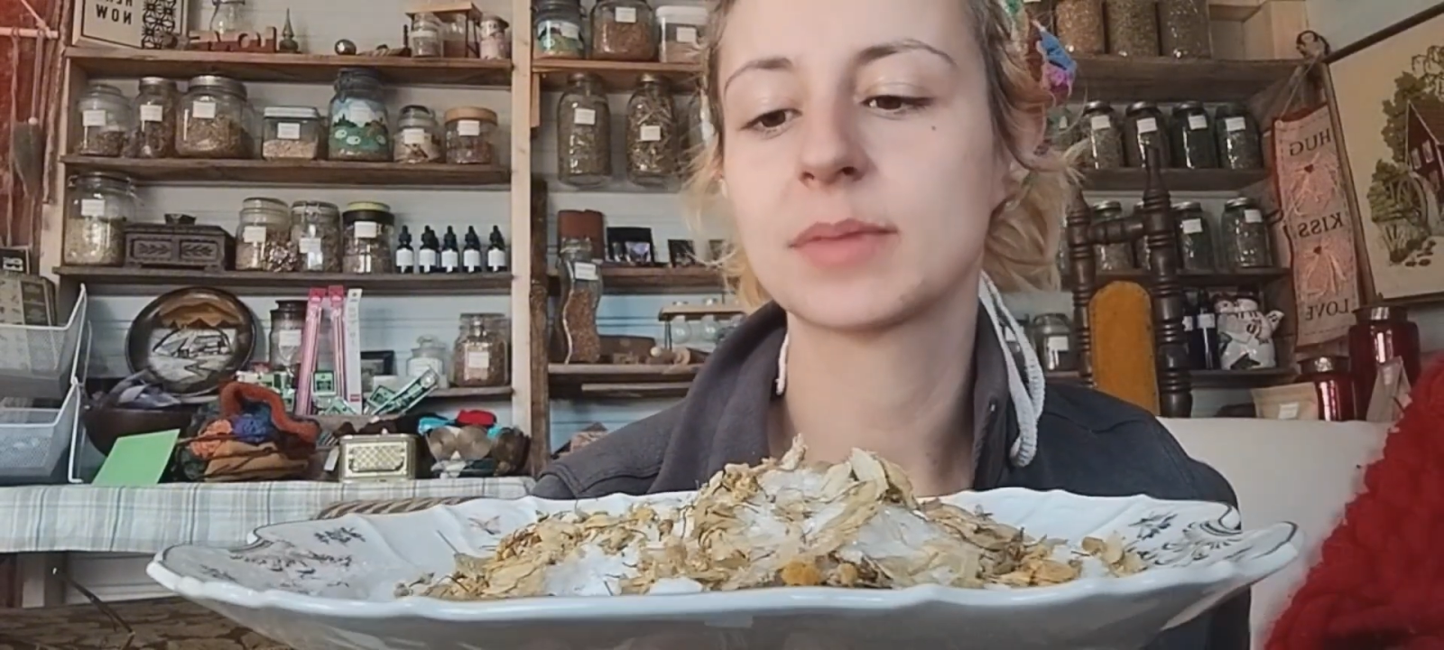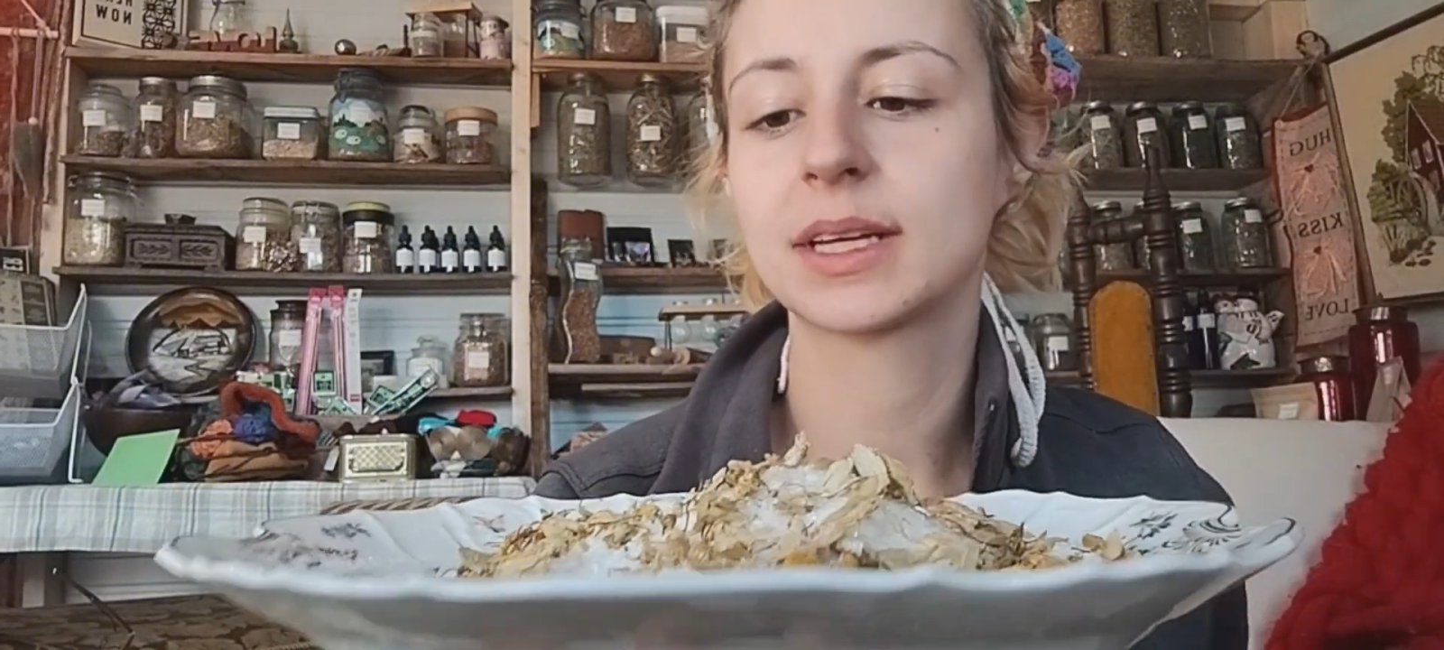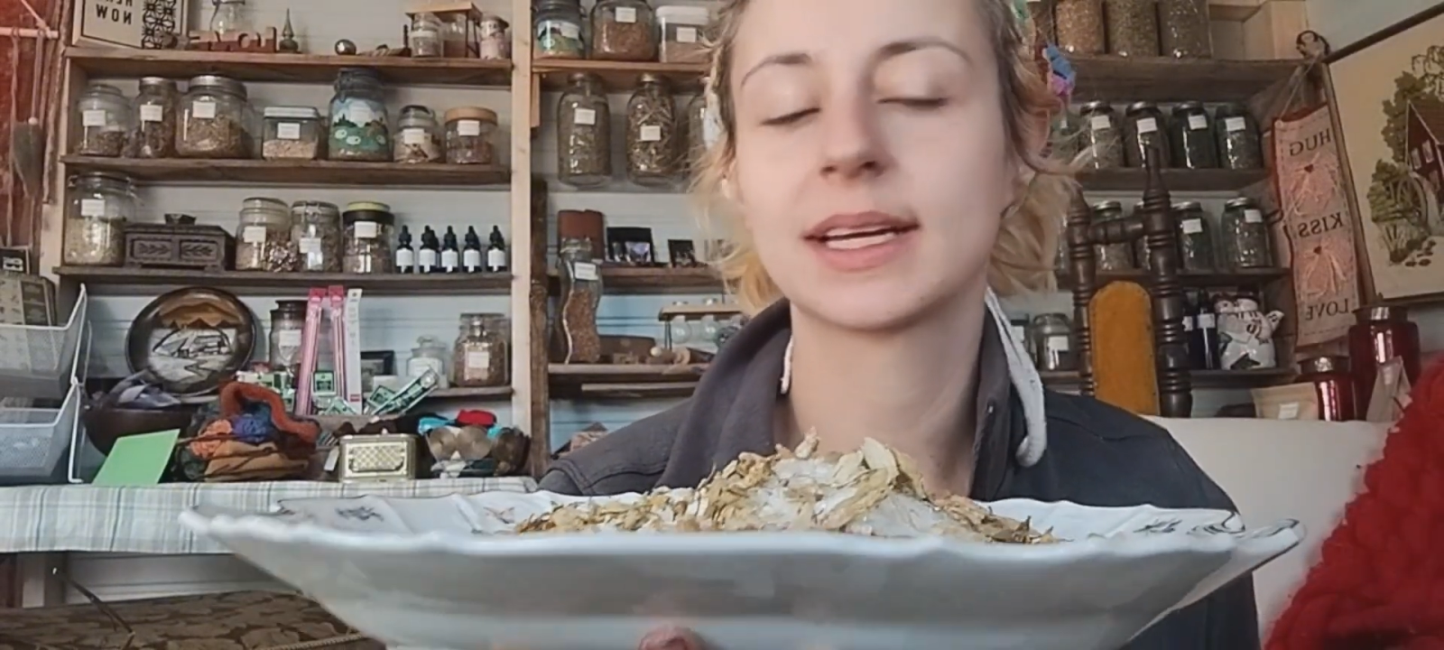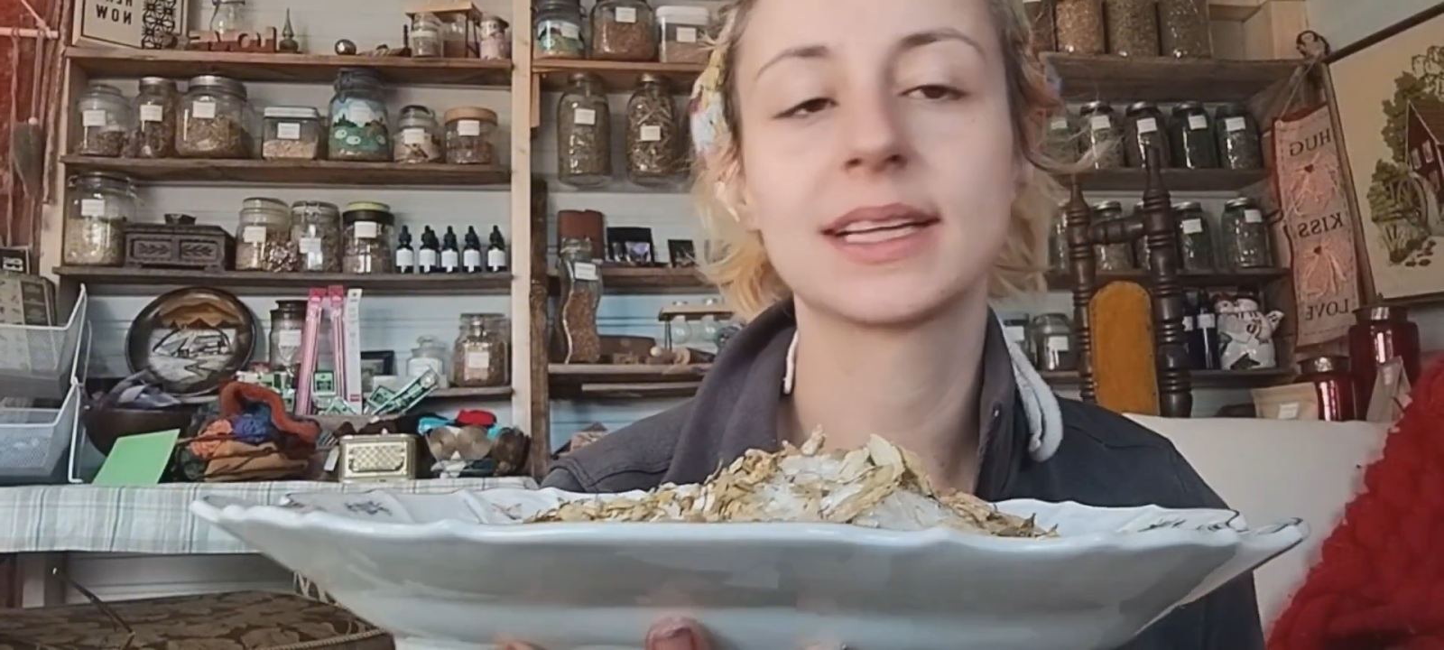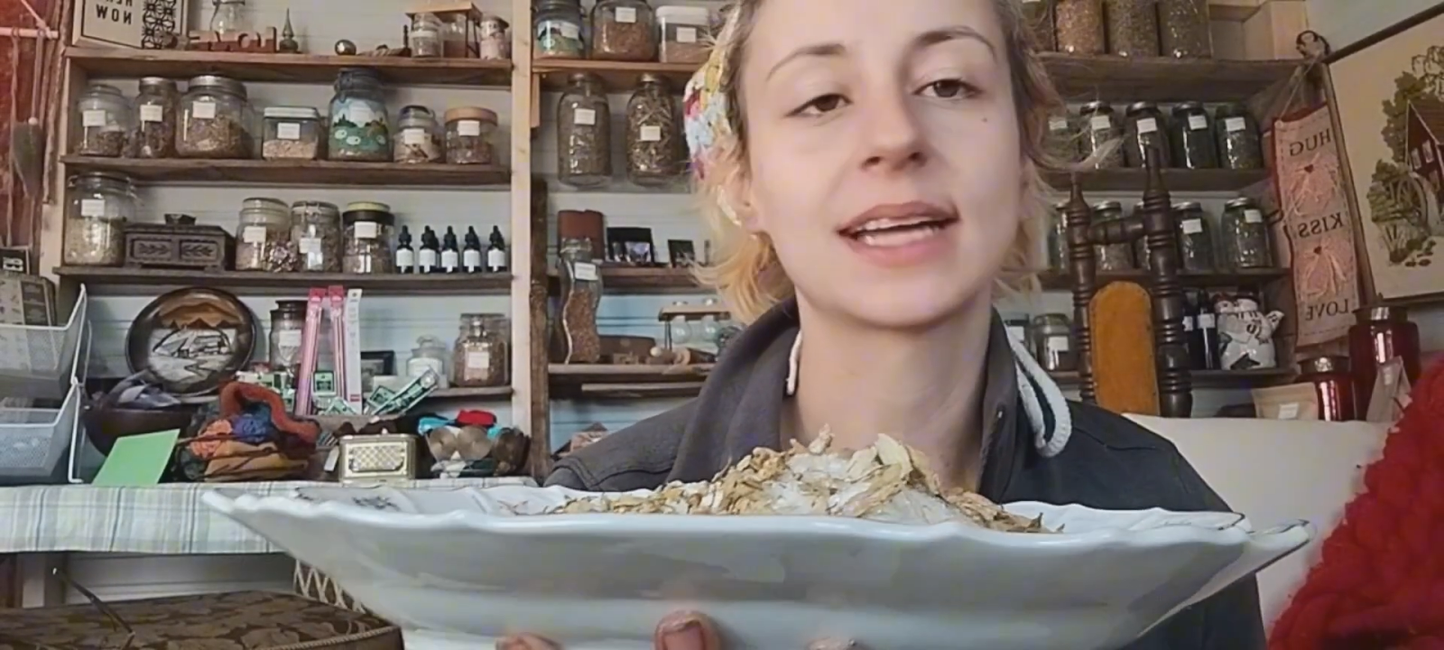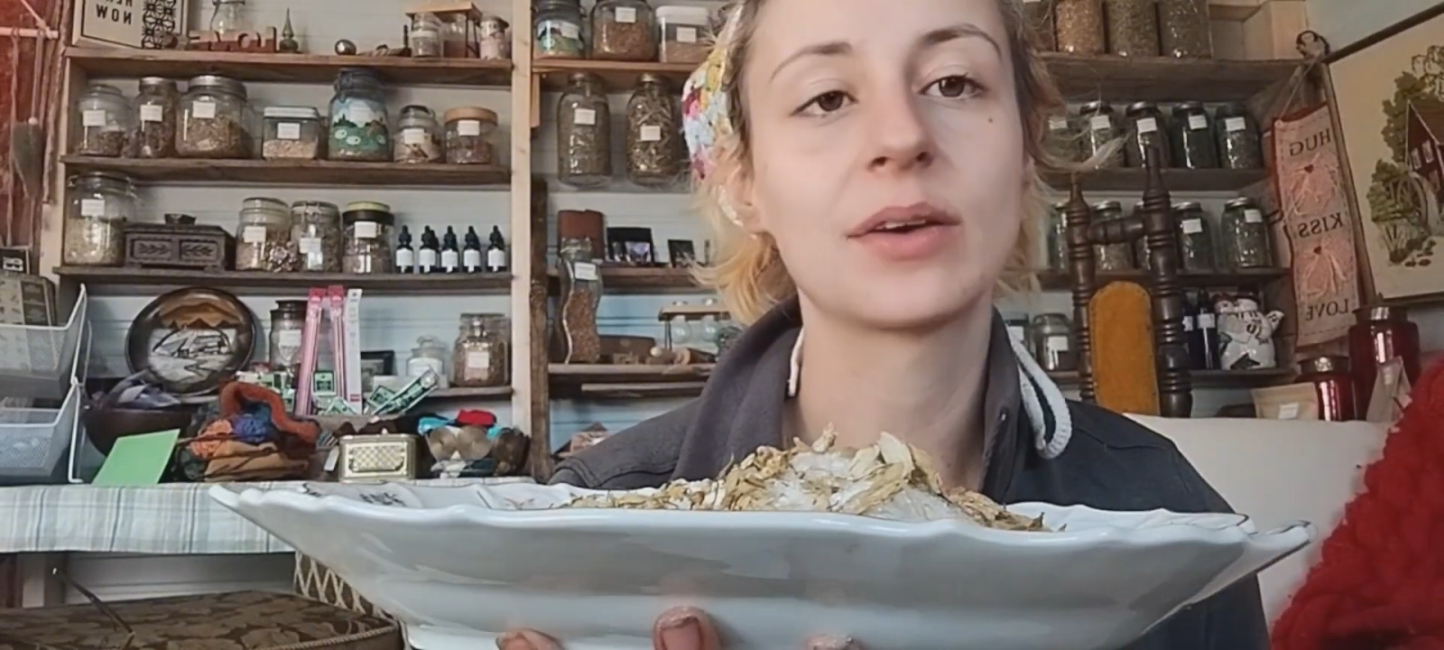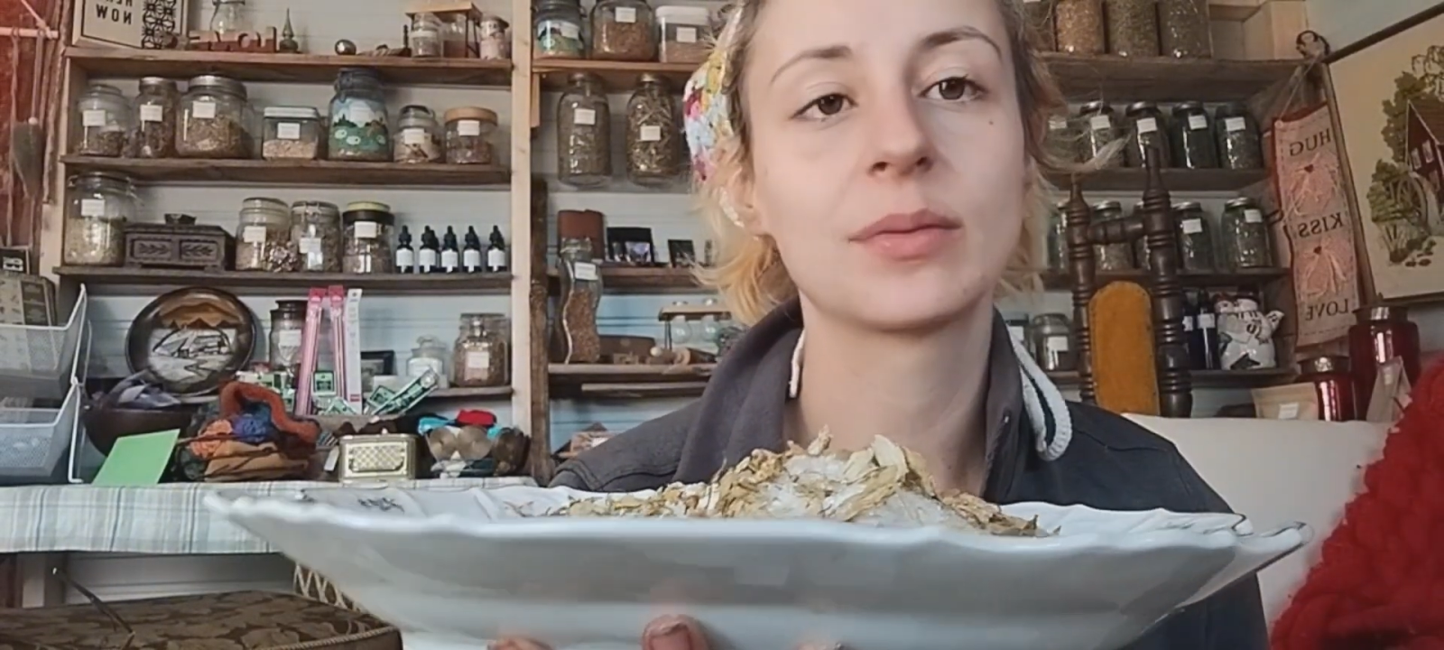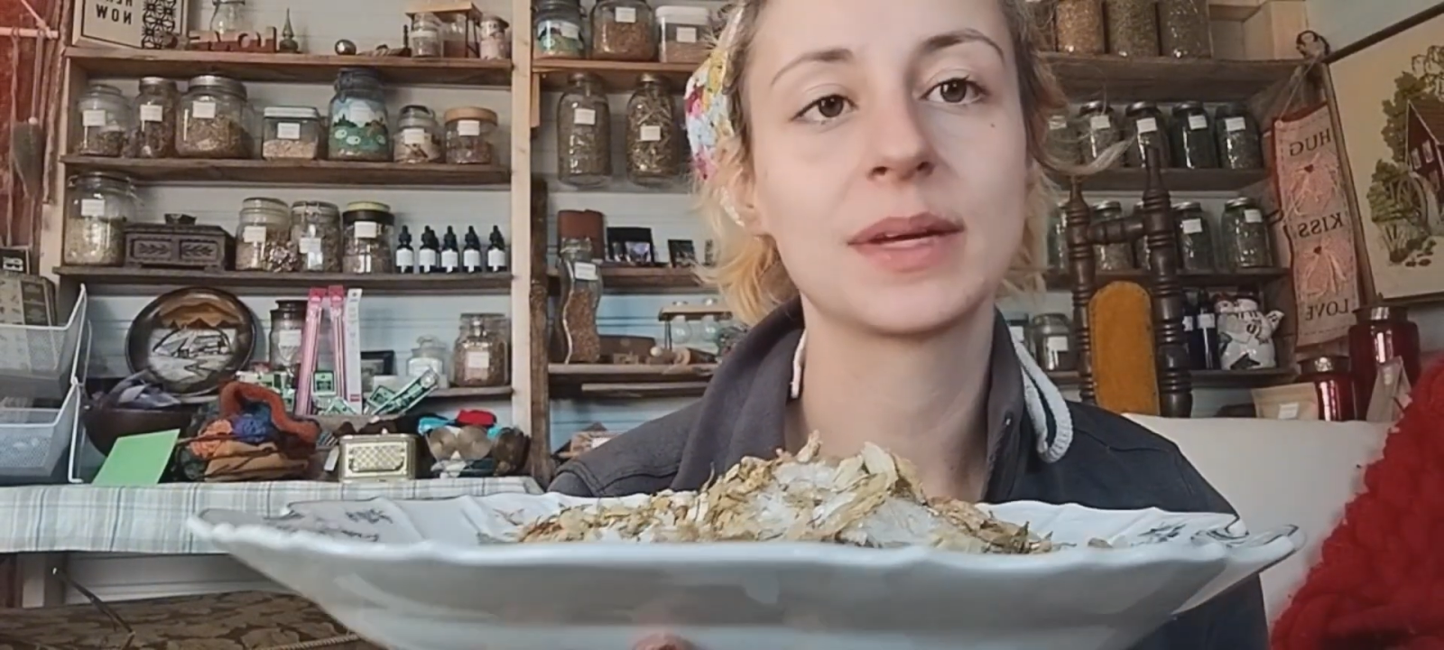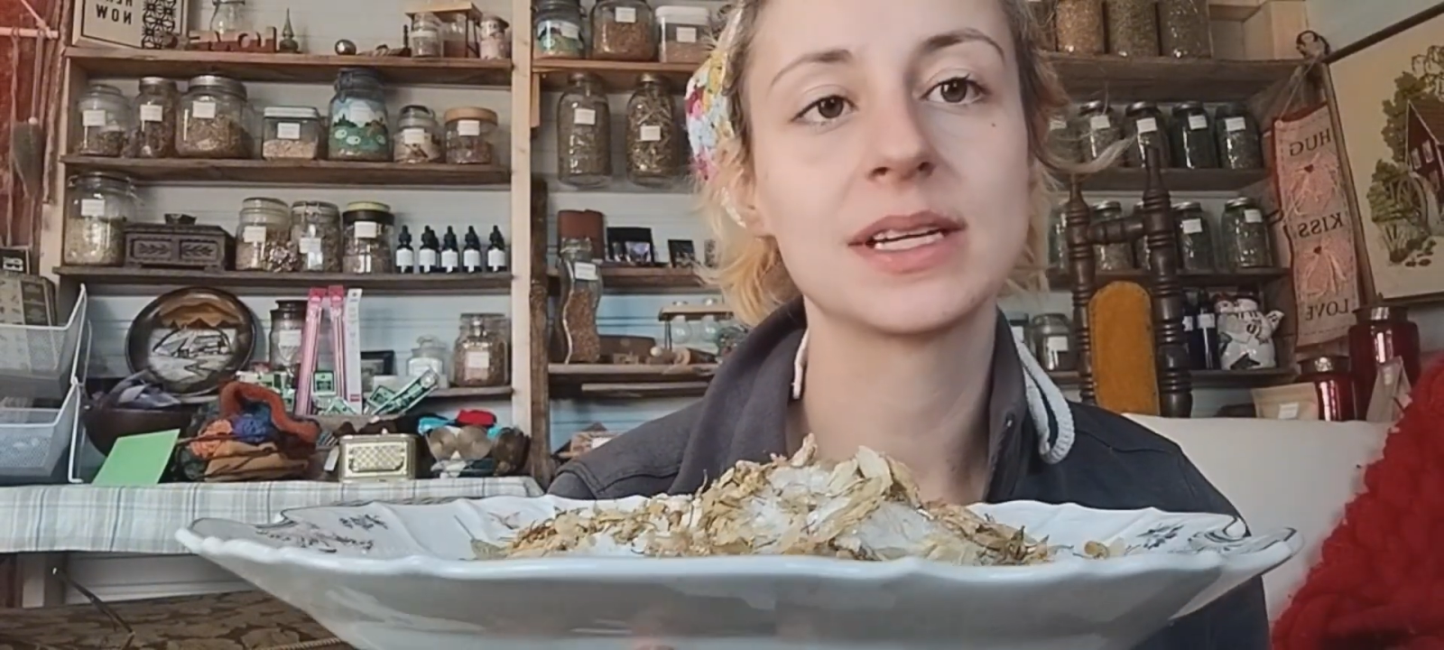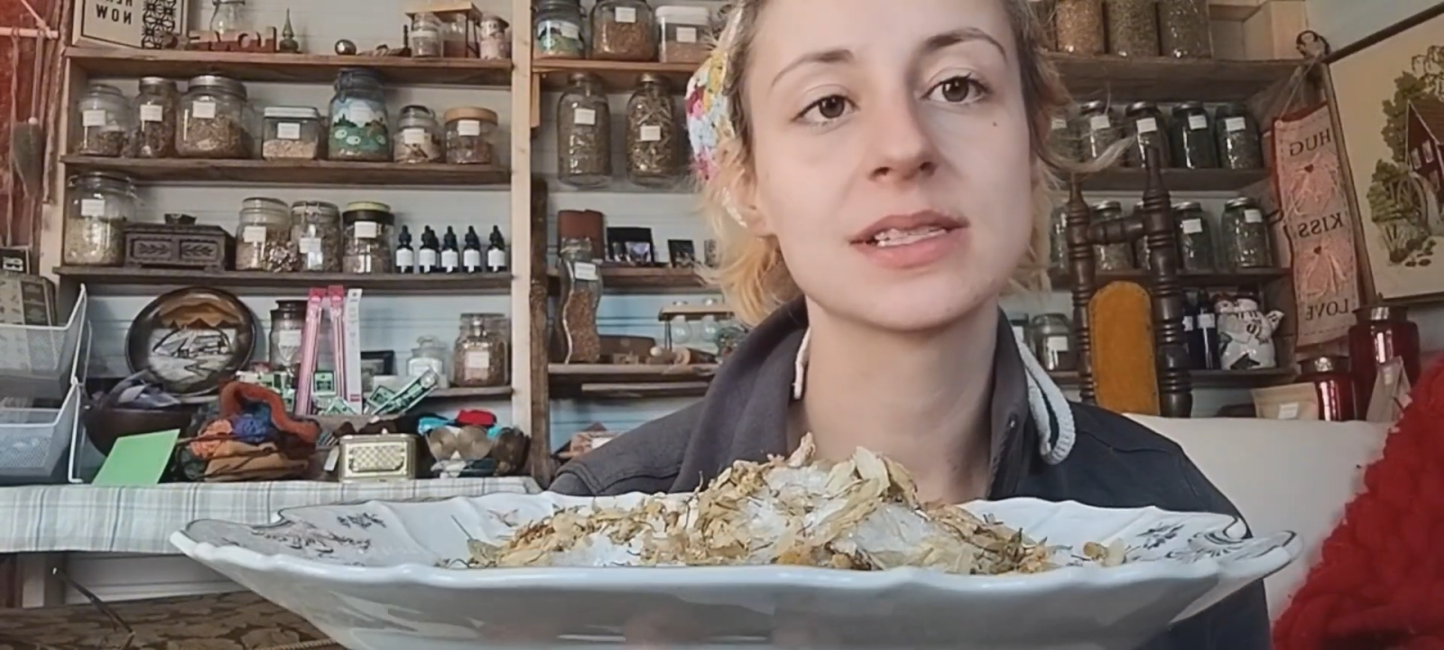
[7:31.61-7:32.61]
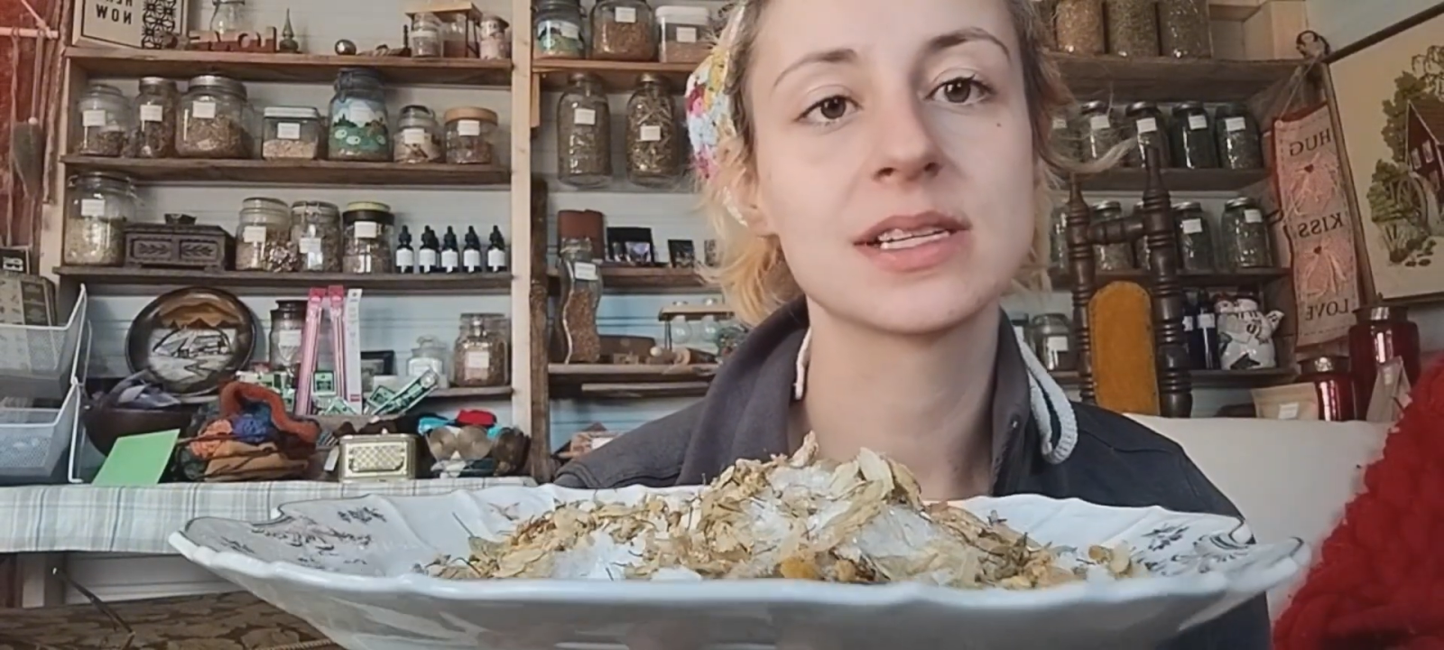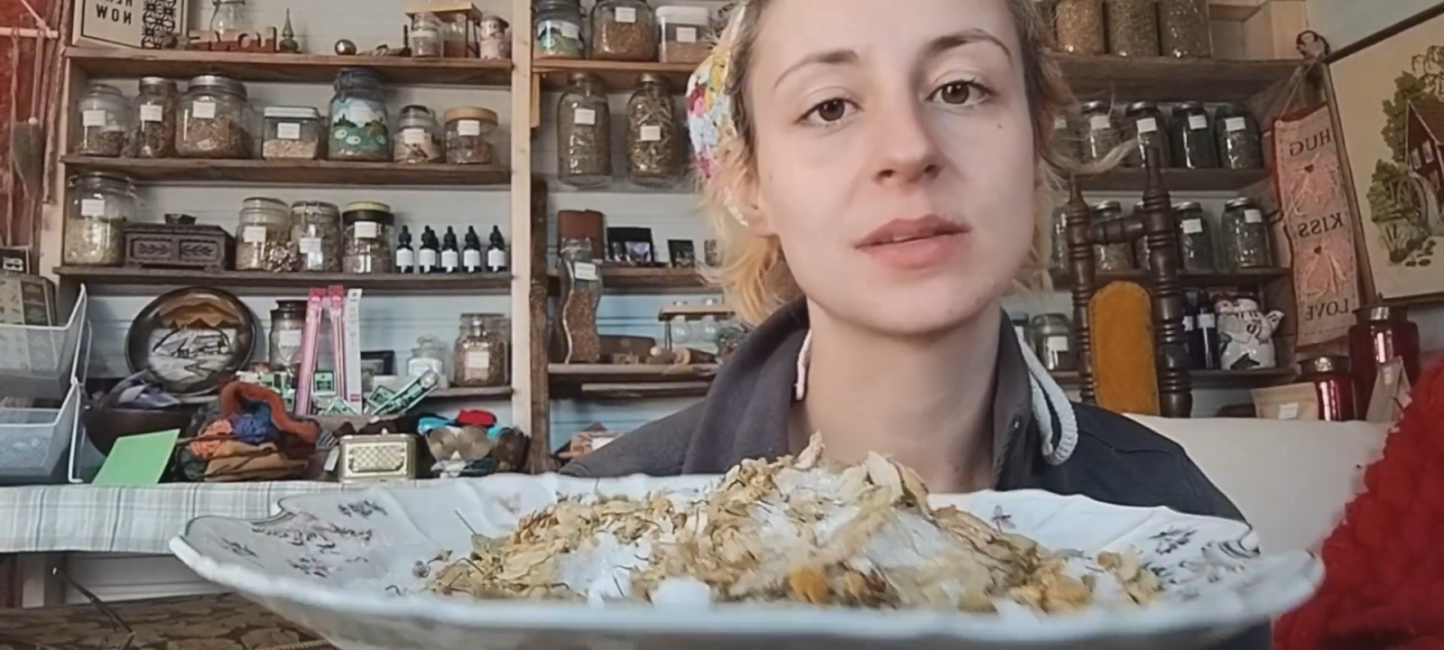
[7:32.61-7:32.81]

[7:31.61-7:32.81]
like that would be easy